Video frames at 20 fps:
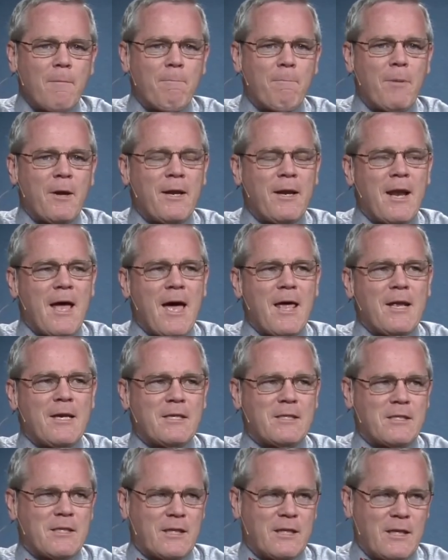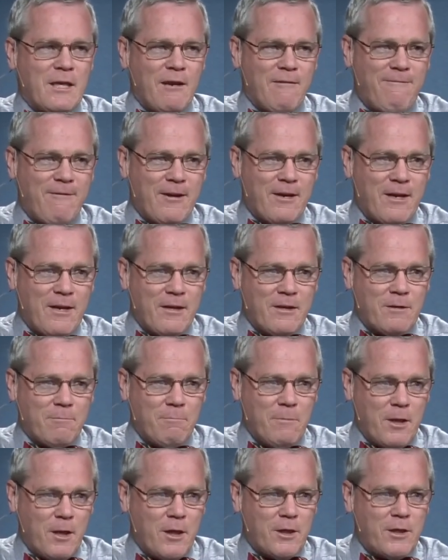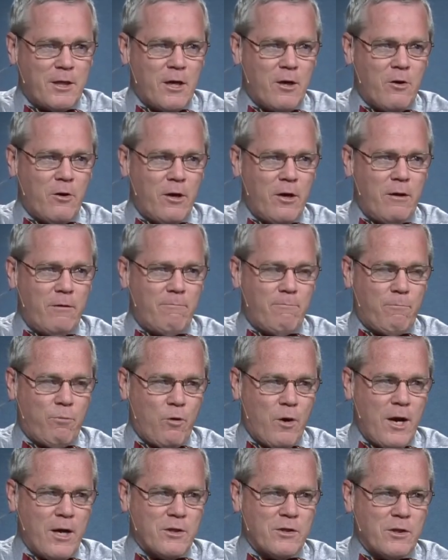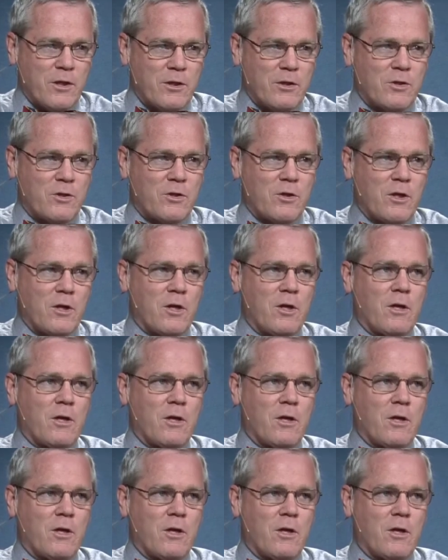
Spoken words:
but not a significant military presence